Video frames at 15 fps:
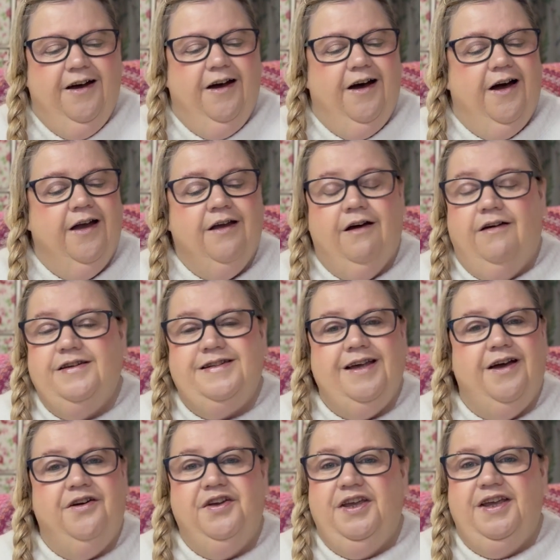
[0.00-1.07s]
I can't
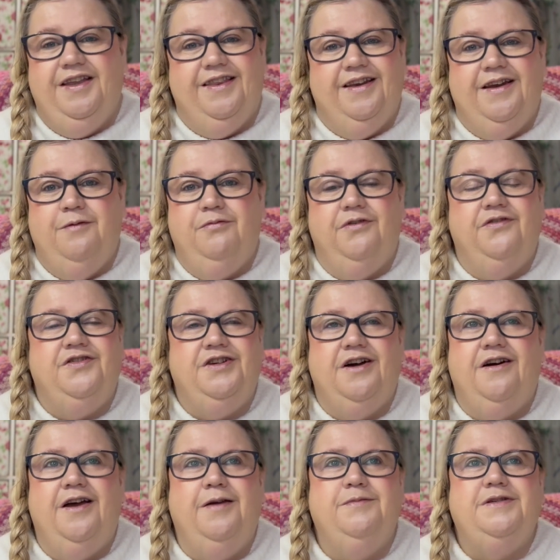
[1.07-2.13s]
tell you the number of
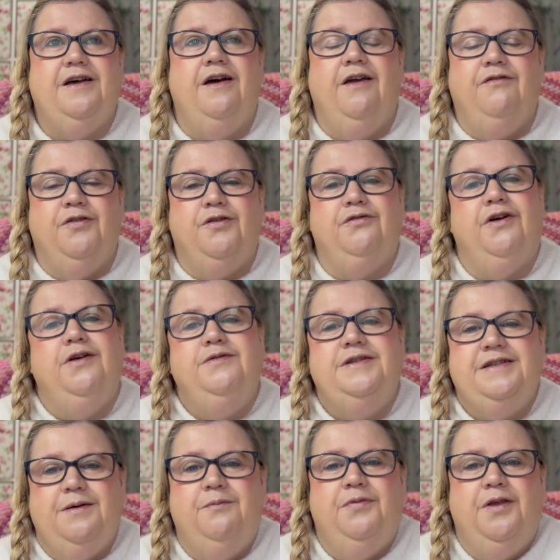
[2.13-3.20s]
times I have thrown
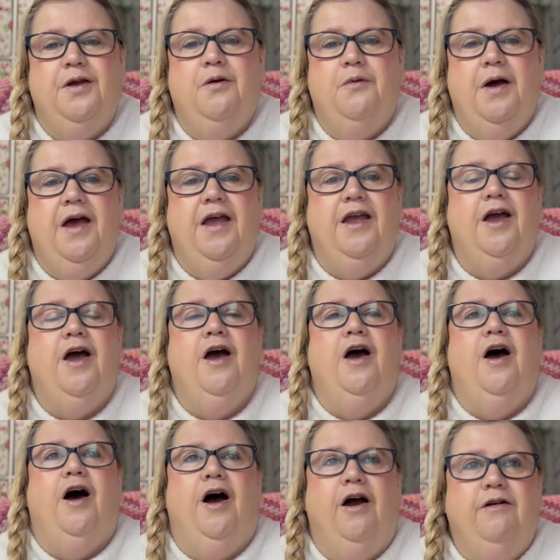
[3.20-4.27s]
something away
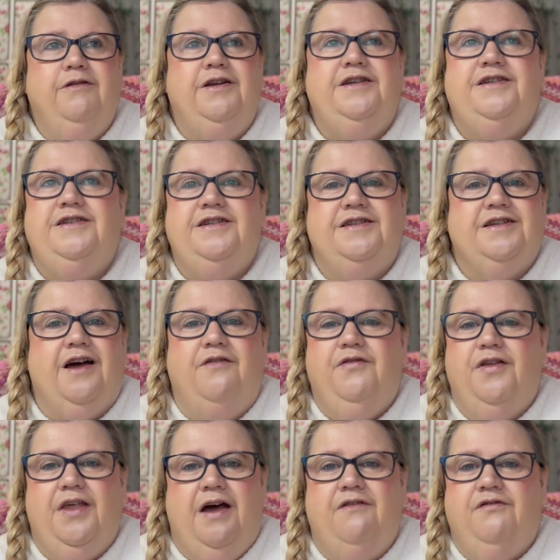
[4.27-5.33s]
only to
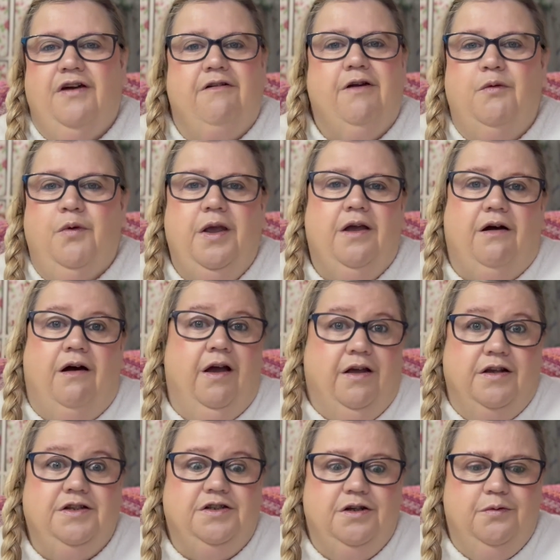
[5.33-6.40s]
discover that very week I
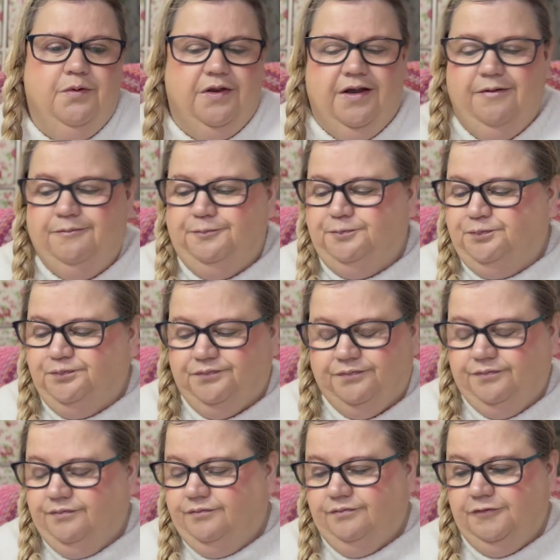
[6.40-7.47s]
could do with it,
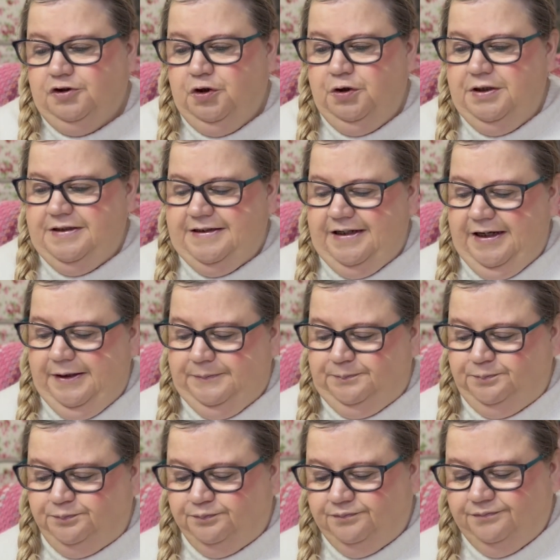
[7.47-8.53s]
honestly.
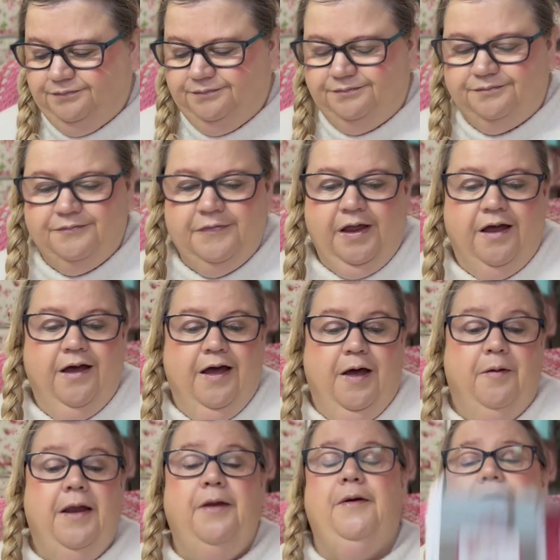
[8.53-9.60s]

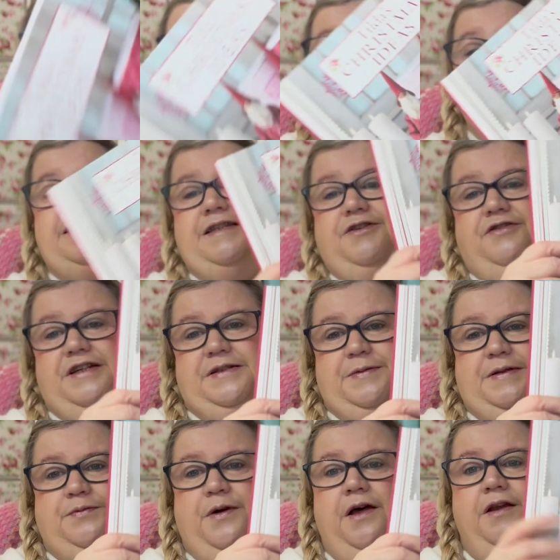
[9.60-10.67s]
Anyway, that's the
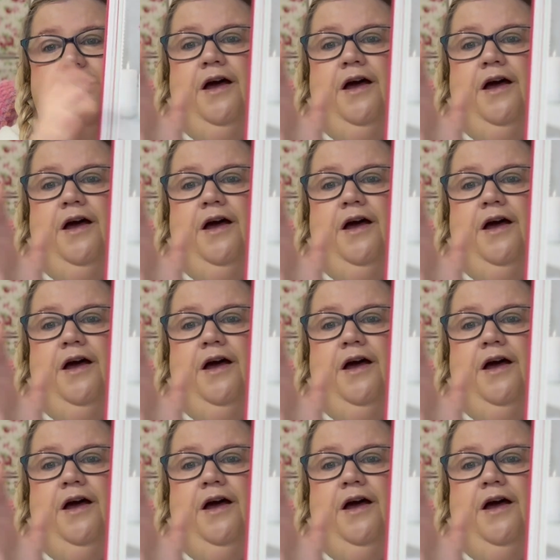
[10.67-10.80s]
Christmas one.